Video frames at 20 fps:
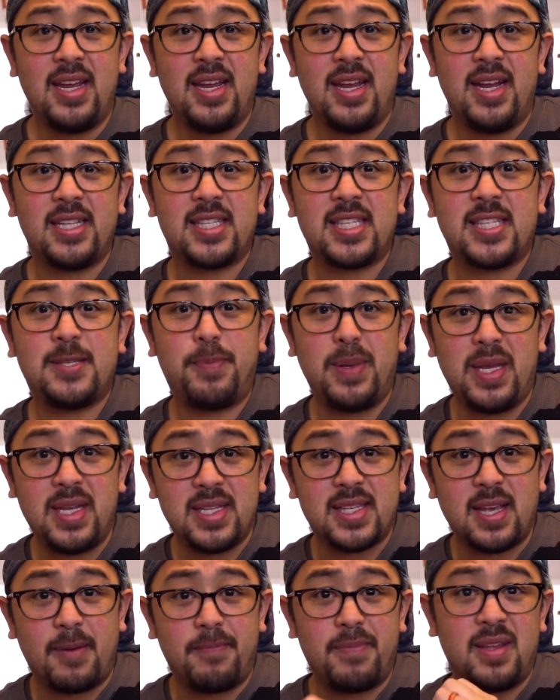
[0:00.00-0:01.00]
it
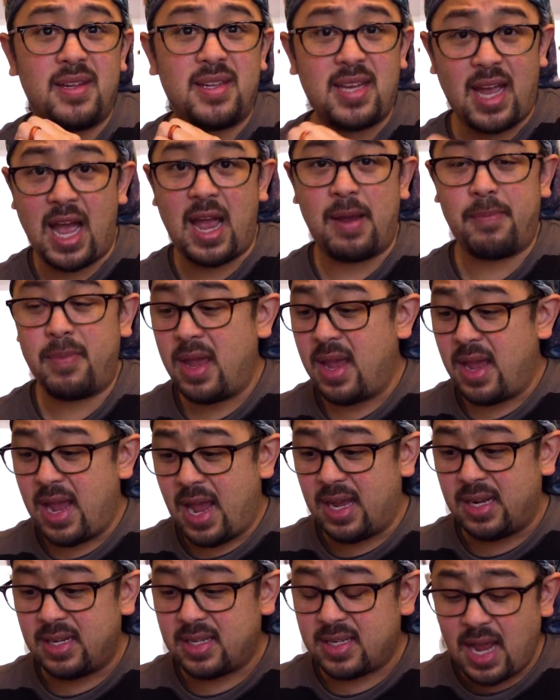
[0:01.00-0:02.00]
speeds up the time,
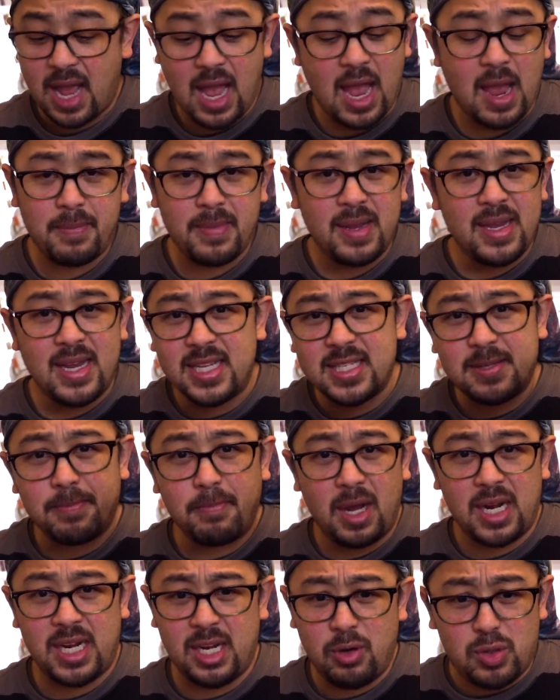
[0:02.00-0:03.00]
and time is
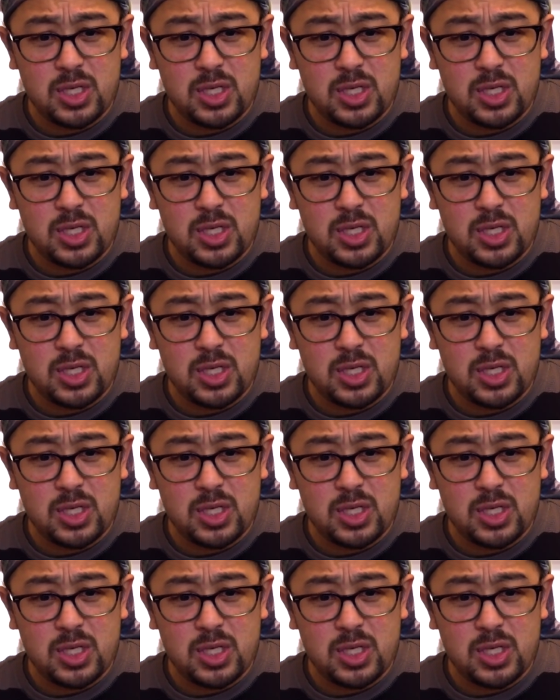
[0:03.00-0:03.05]
money,